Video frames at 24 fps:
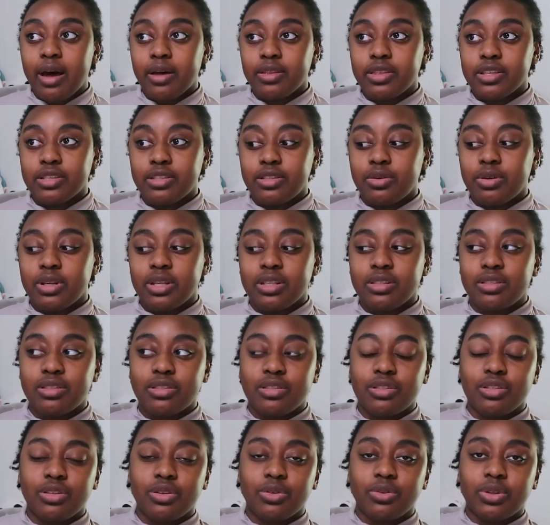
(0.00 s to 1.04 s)
the
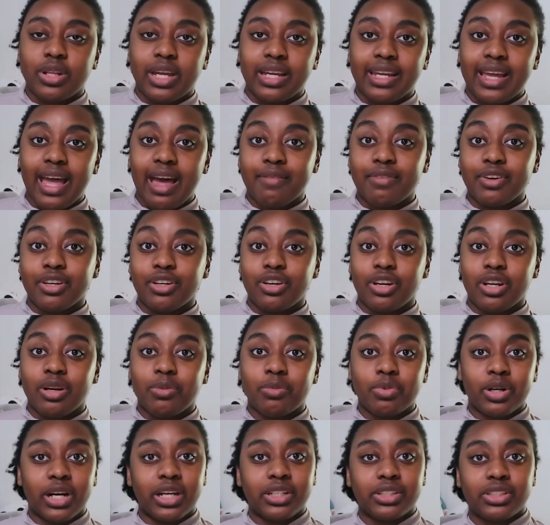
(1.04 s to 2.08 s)
students to like have a good
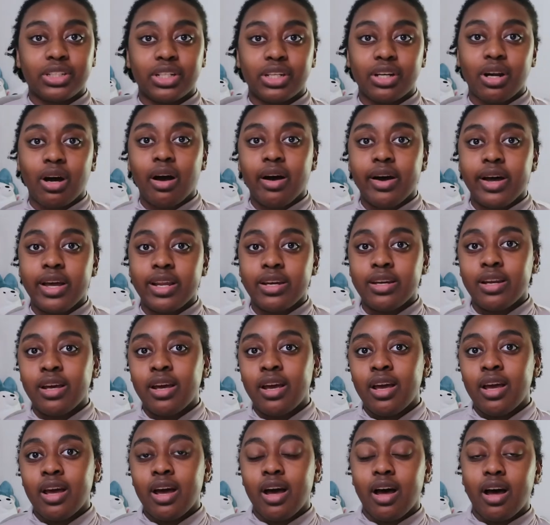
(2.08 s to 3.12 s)
impression on
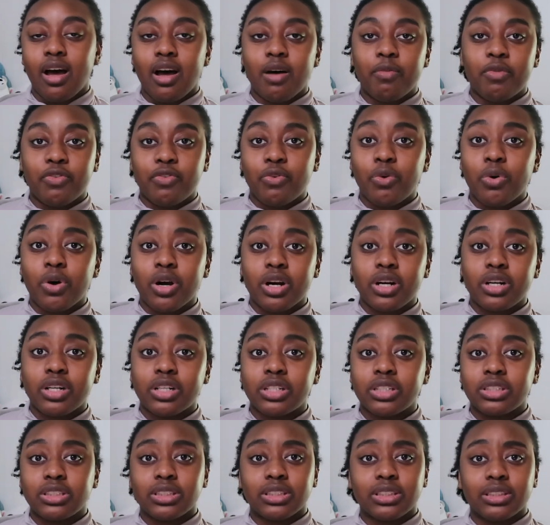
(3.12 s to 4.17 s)
um,
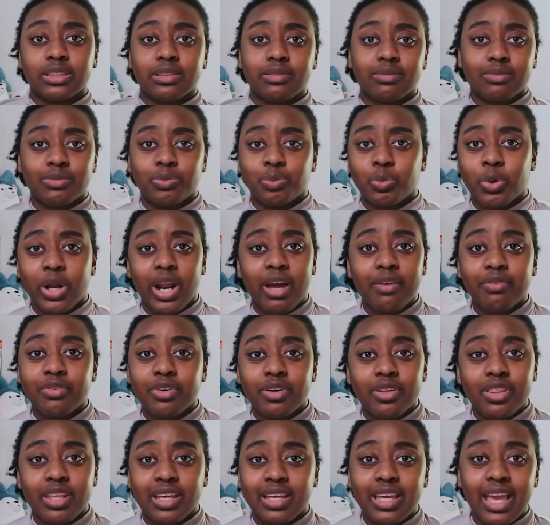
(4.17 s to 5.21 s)
foreigners or
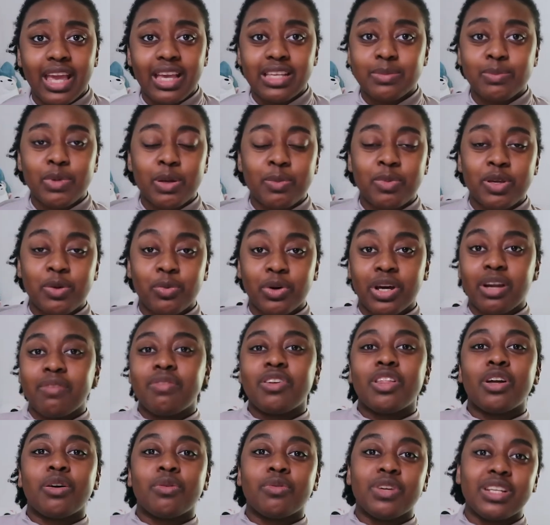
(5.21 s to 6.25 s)
whatever the case may be,
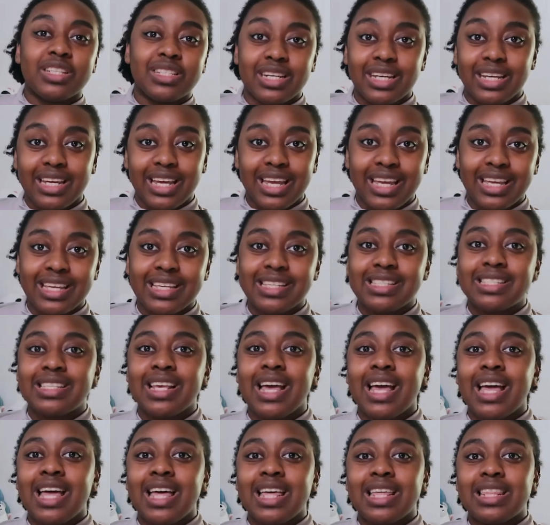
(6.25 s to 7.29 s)
whatever their reasoning is,
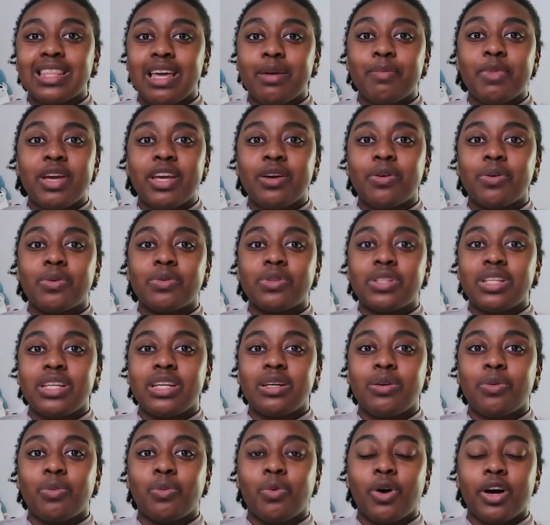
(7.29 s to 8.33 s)
they may
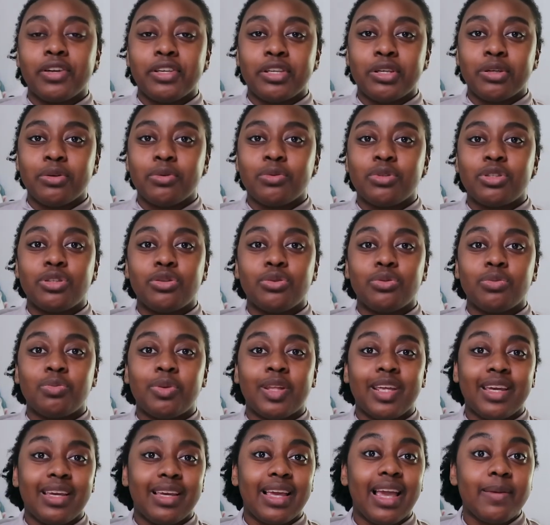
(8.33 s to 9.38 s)
only want you to
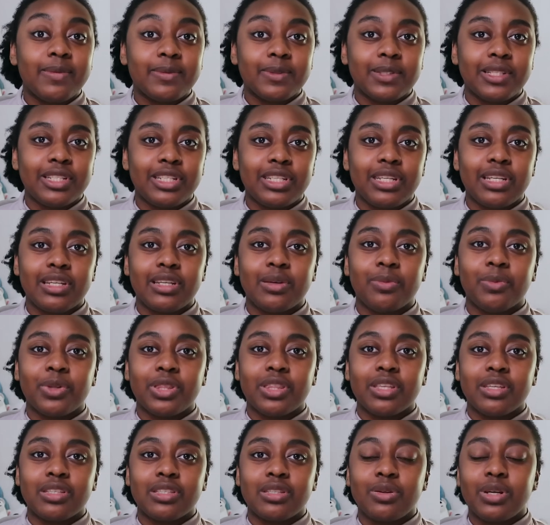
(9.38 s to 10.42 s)
play games with the
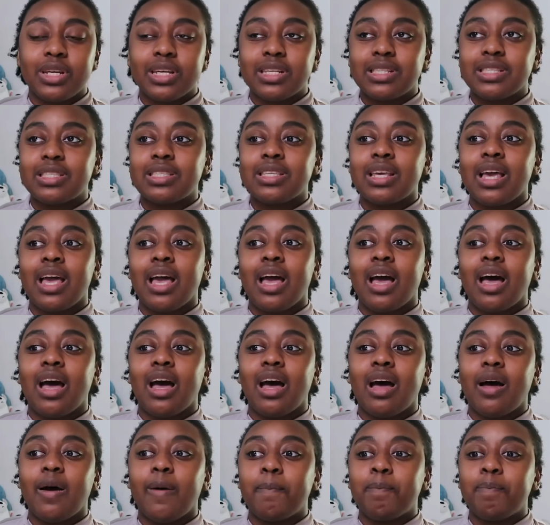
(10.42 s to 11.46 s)
with the students,
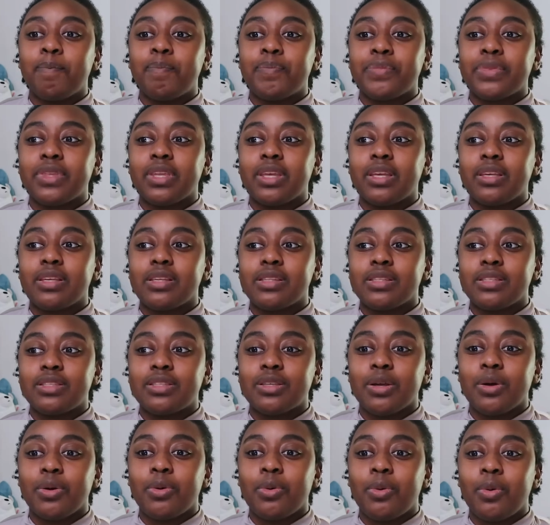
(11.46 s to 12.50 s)
um, and
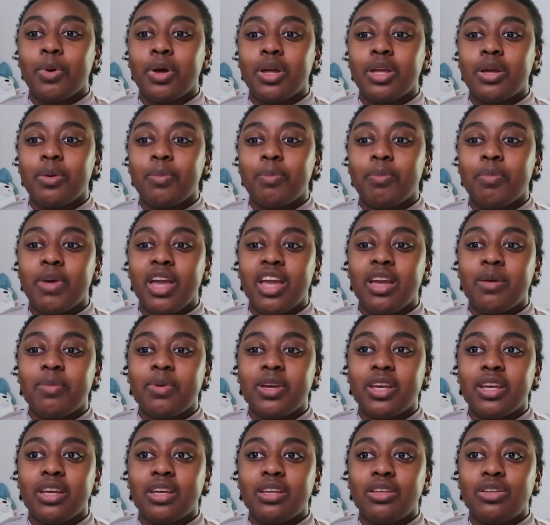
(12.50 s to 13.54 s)
so
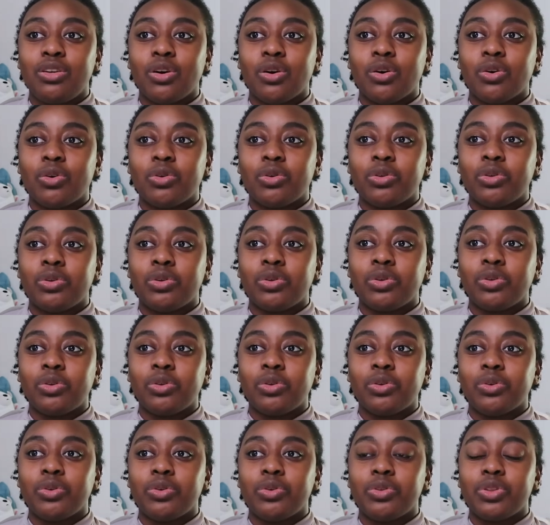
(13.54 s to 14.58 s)
maybe you'll
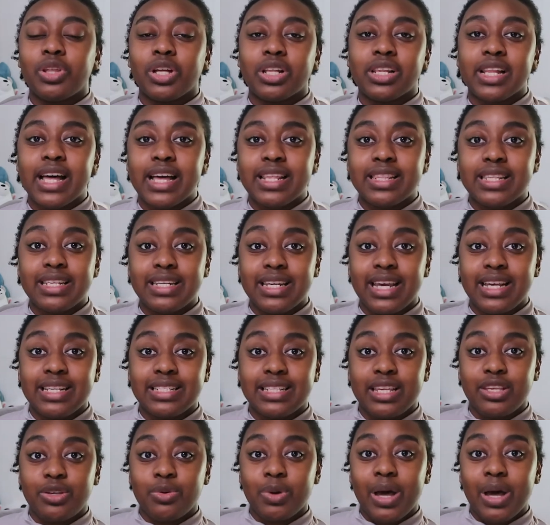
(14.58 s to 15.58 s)
the class the days that